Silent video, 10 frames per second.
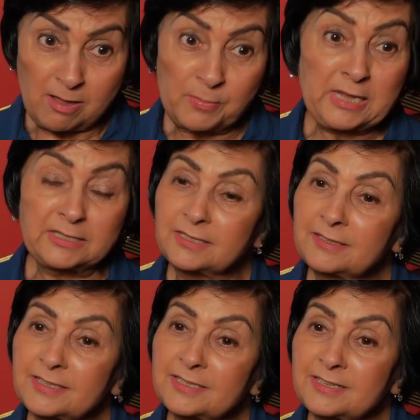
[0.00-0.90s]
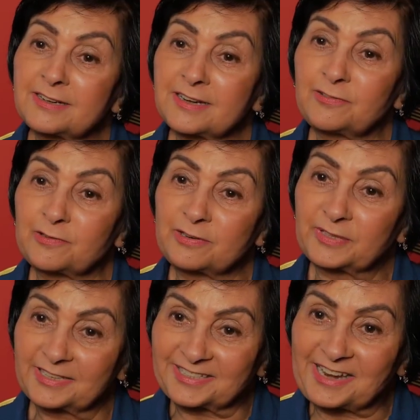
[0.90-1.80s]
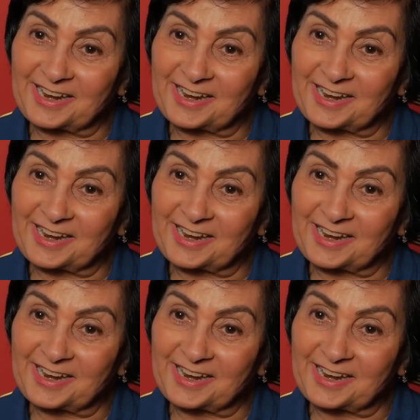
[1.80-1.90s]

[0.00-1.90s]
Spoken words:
Miss, this girl called me this